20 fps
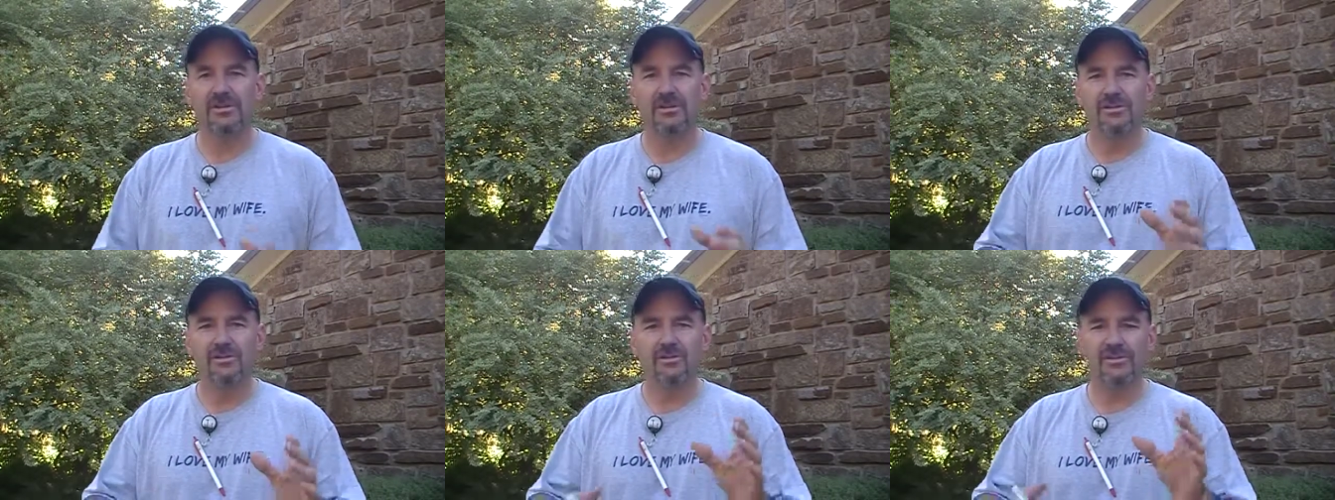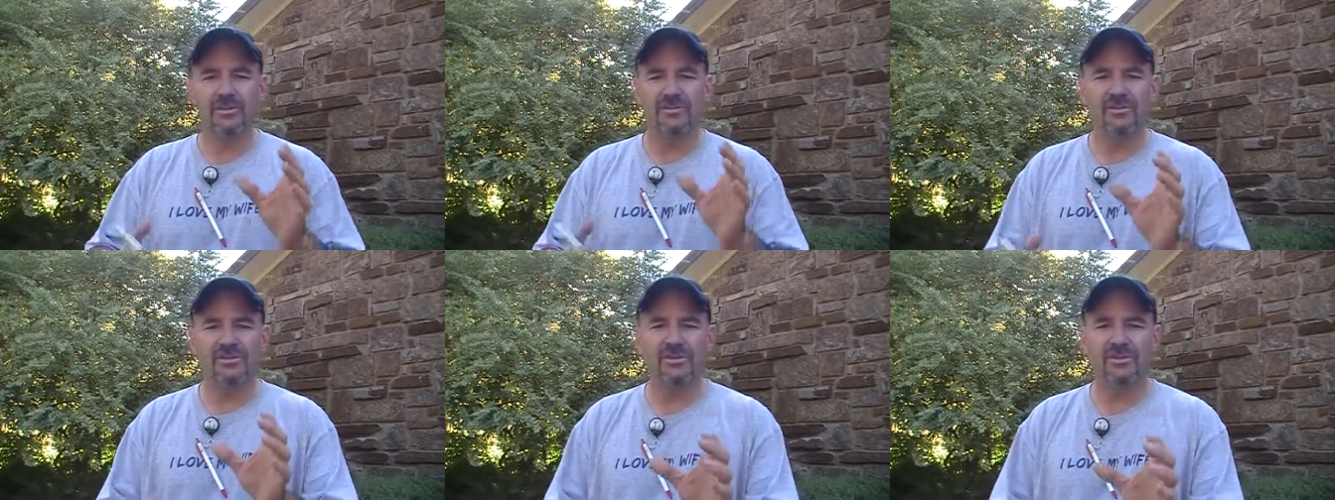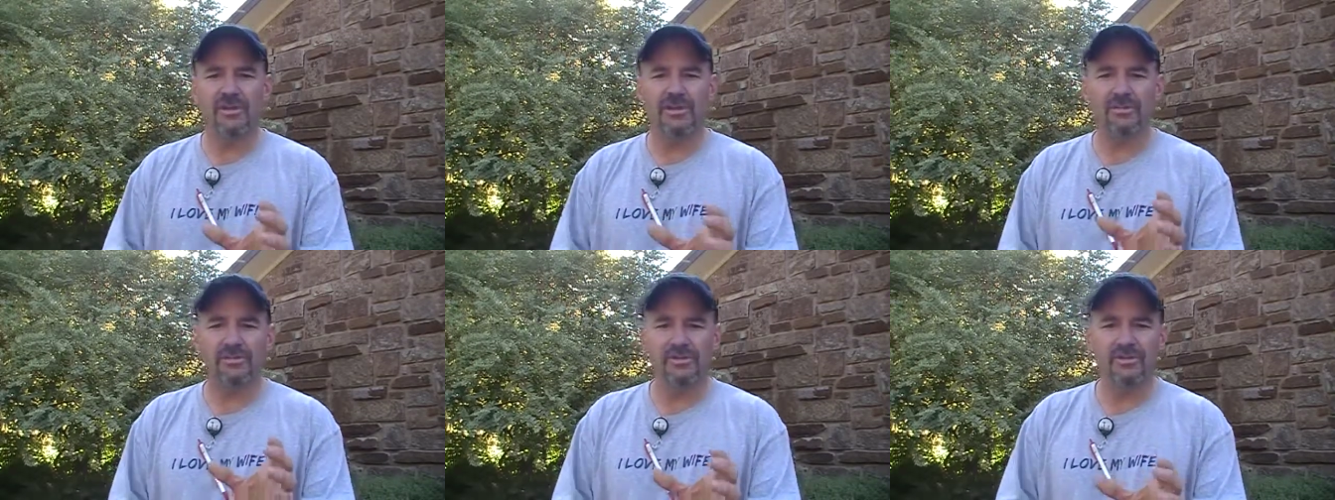So every
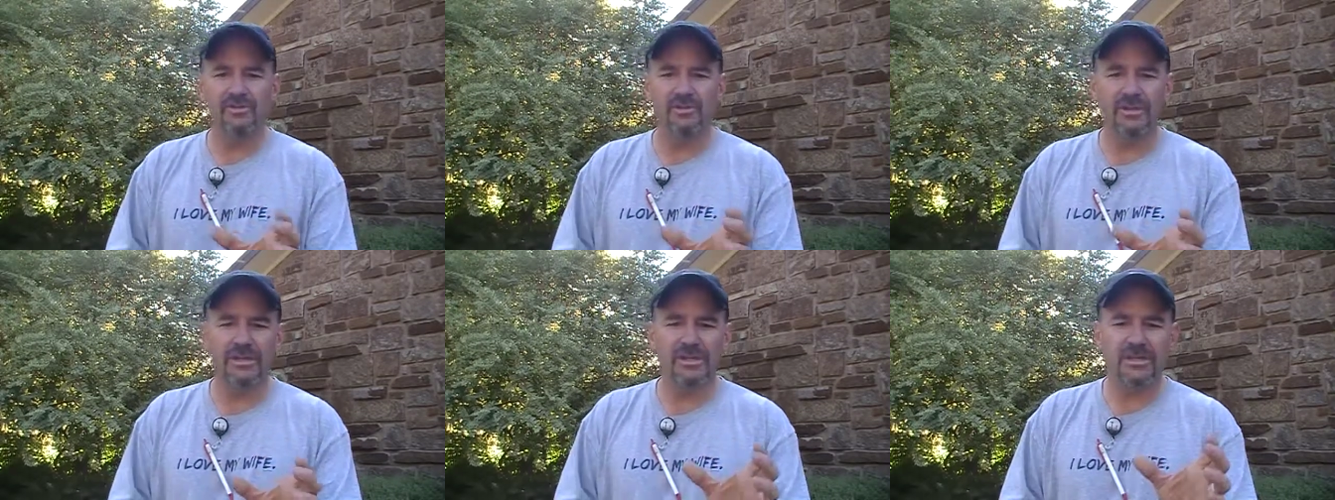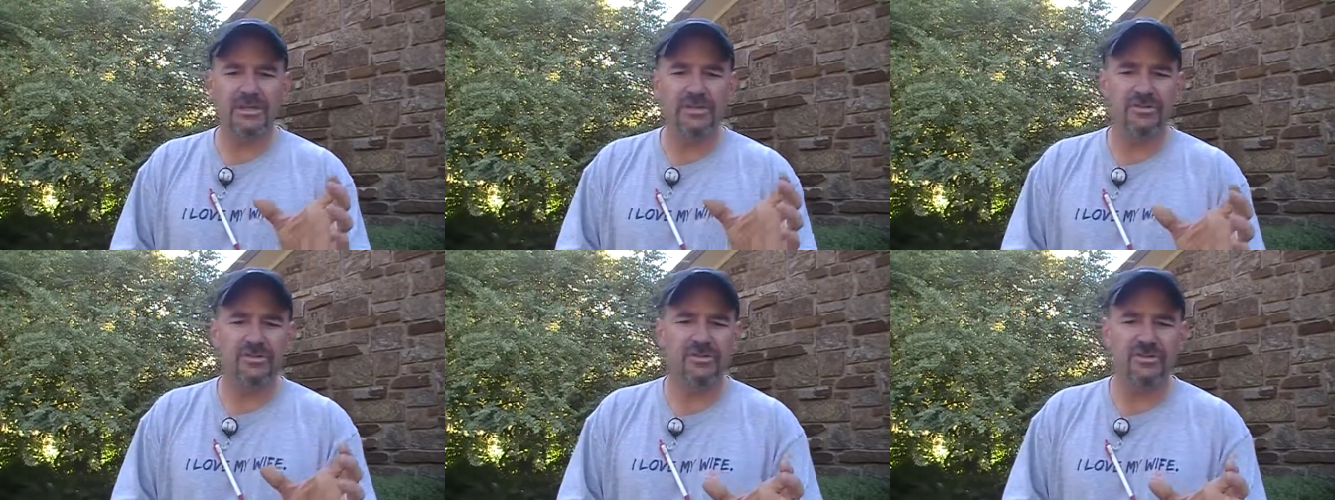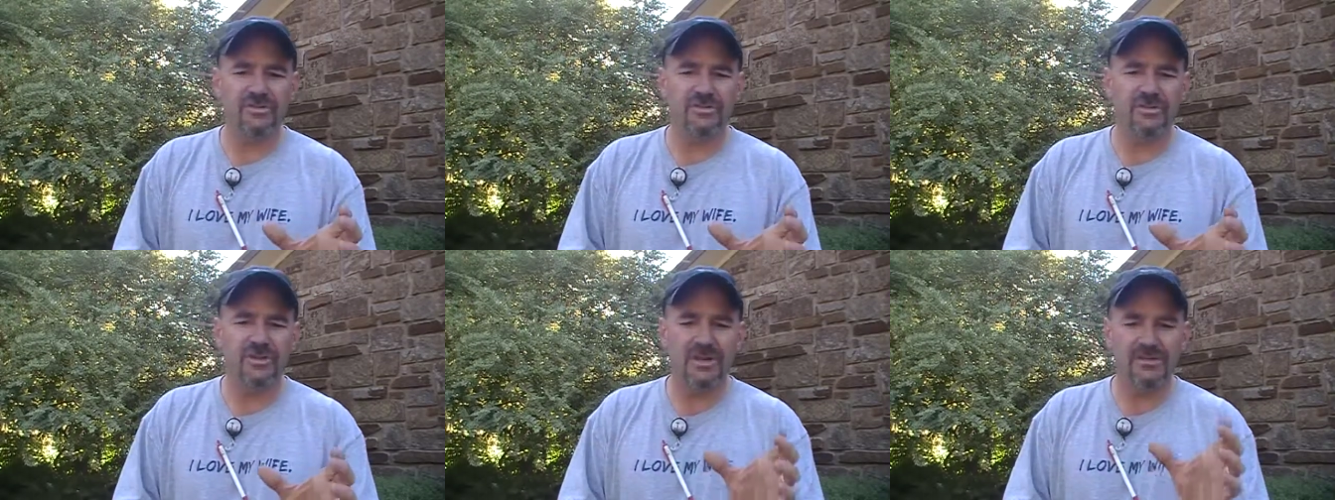soul you link
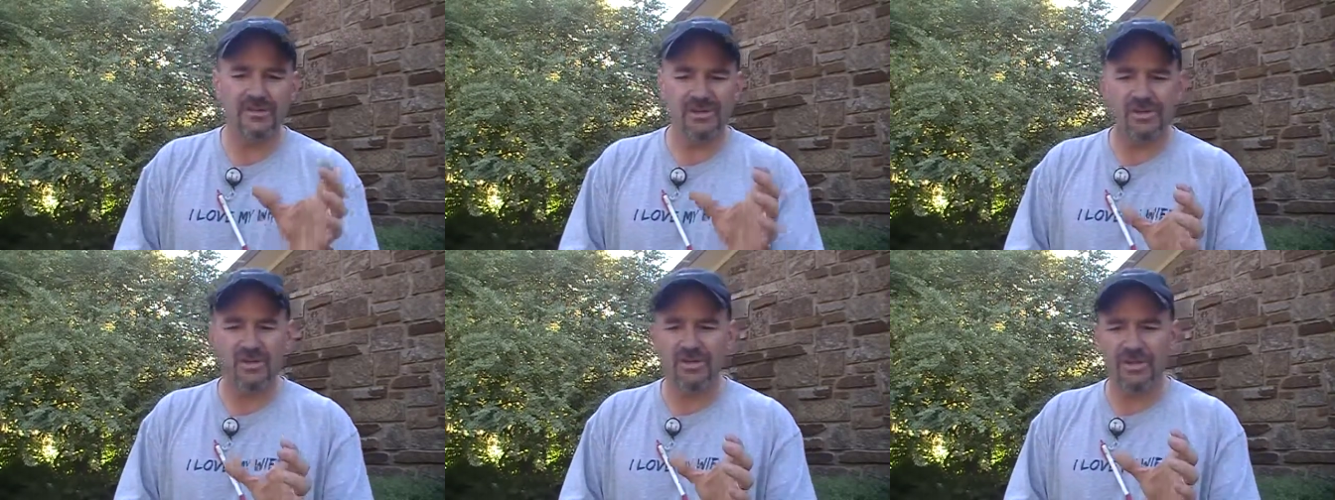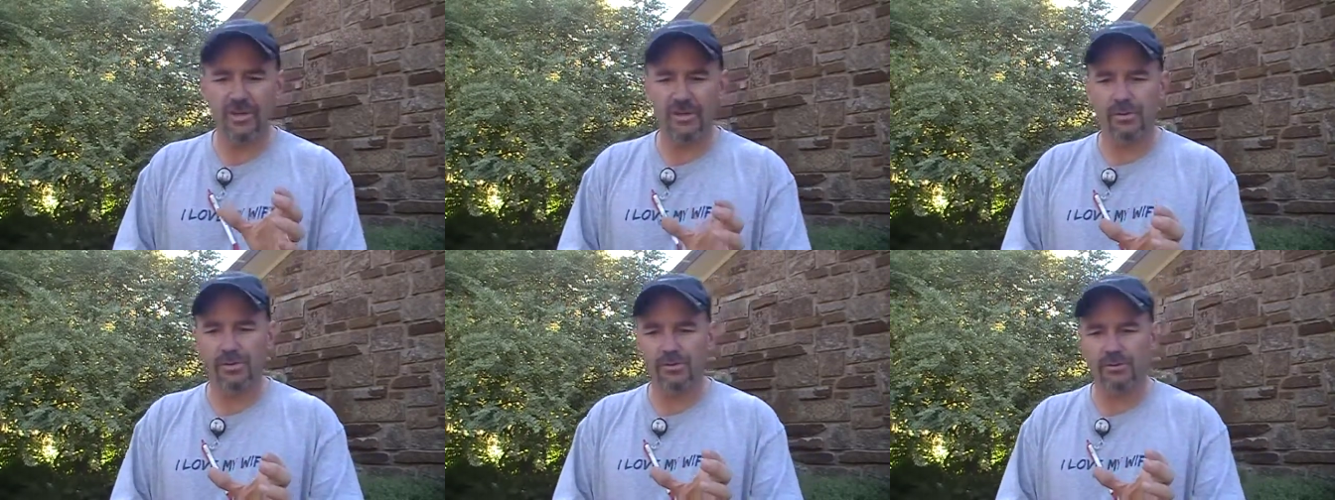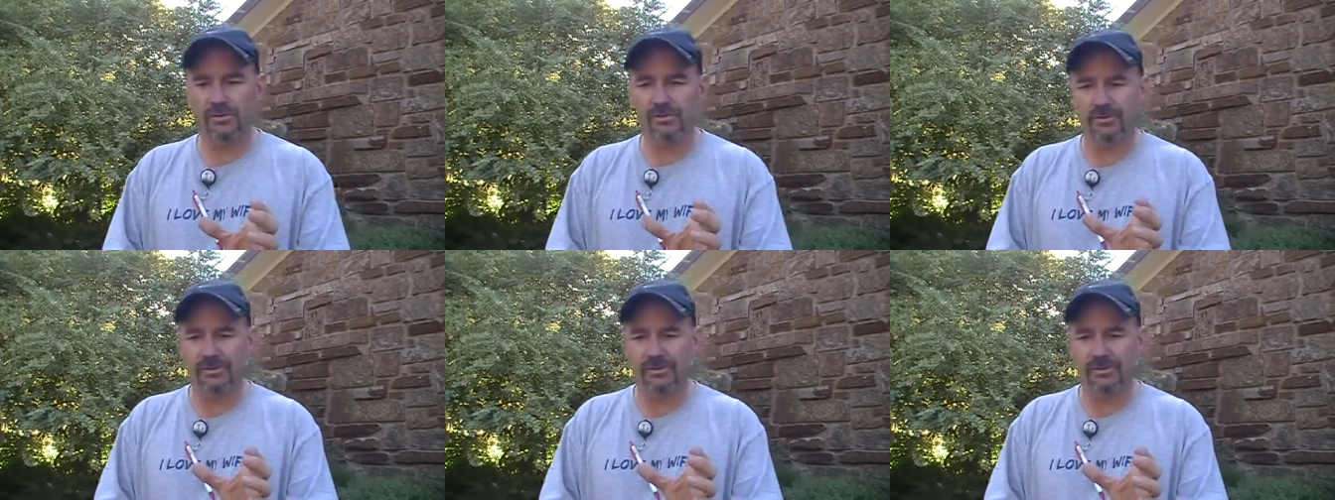every soul